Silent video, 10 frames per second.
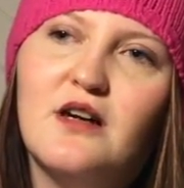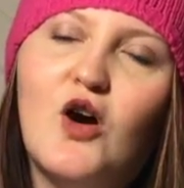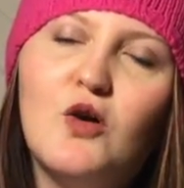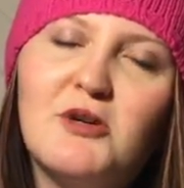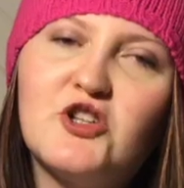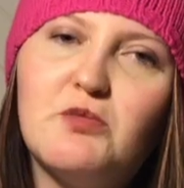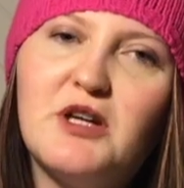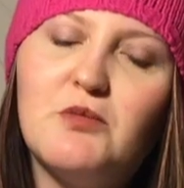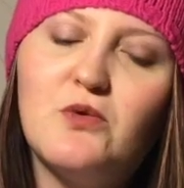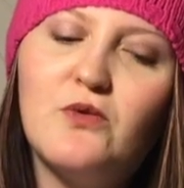a whole bunch of
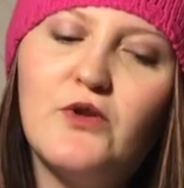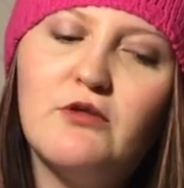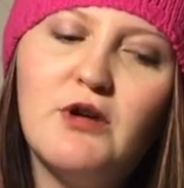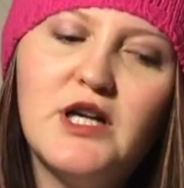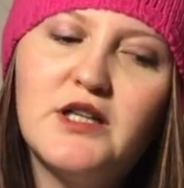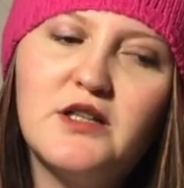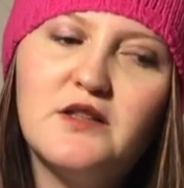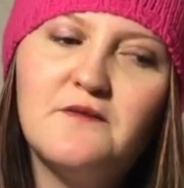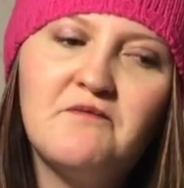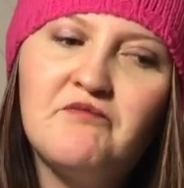people that rated it